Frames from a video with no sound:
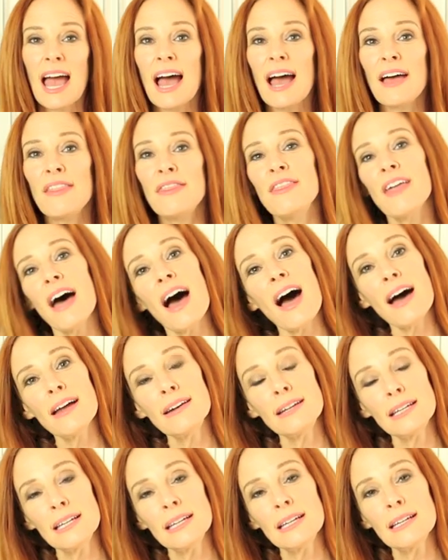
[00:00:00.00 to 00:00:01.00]
And that
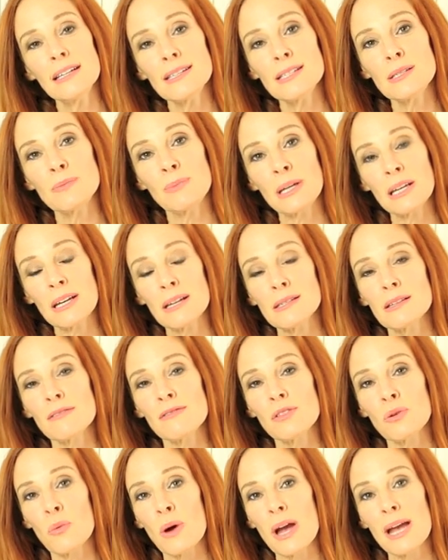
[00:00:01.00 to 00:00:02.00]
is because of
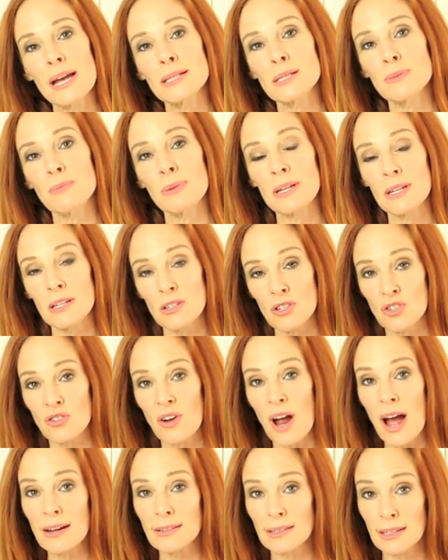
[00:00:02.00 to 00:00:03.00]
the way it's been
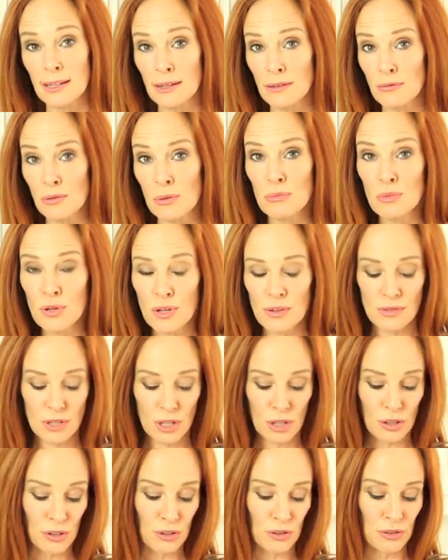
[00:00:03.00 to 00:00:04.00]
extracted, it removes the
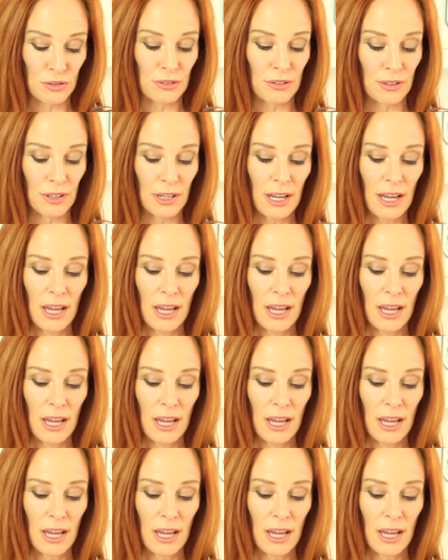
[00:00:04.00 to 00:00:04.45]
gluten.